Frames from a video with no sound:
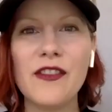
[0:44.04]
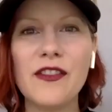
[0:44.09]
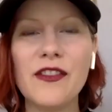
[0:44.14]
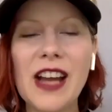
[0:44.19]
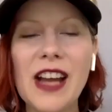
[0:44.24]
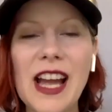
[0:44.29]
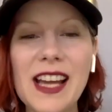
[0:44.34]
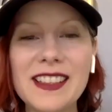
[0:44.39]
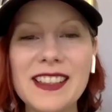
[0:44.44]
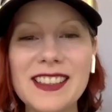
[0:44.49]

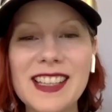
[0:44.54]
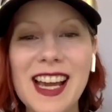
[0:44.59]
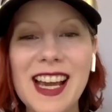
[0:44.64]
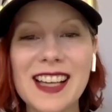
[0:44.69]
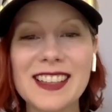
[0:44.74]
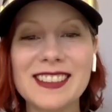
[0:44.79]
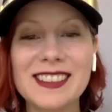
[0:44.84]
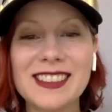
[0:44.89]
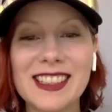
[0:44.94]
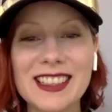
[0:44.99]

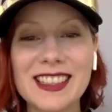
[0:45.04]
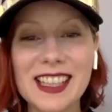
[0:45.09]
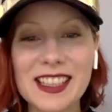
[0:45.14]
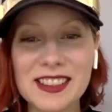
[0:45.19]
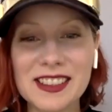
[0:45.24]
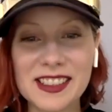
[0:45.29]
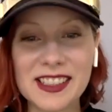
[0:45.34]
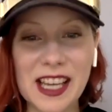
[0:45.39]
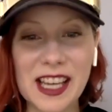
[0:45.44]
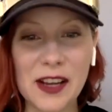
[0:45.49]
Fantastic.
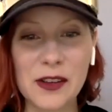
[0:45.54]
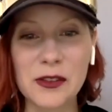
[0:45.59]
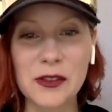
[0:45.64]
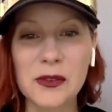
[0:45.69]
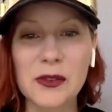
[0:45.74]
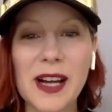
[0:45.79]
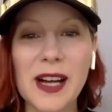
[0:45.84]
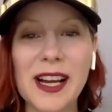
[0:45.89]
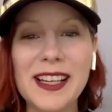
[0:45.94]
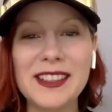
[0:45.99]
Let's get
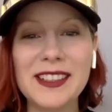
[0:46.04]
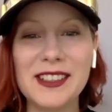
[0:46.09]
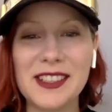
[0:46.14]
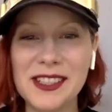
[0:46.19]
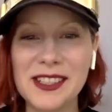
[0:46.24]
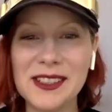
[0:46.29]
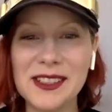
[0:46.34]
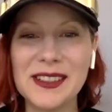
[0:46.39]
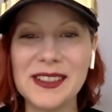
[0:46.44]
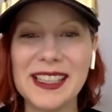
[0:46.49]
right
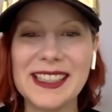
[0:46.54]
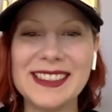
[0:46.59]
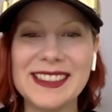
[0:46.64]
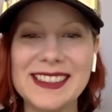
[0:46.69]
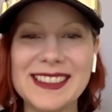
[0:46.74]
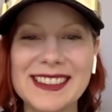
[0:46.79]
to it.